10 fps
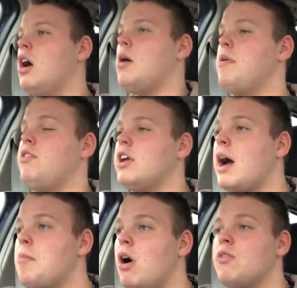If you
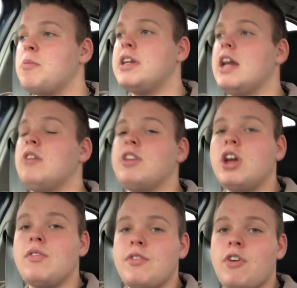can buy from a dealer and
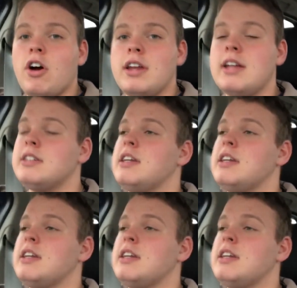they offer finance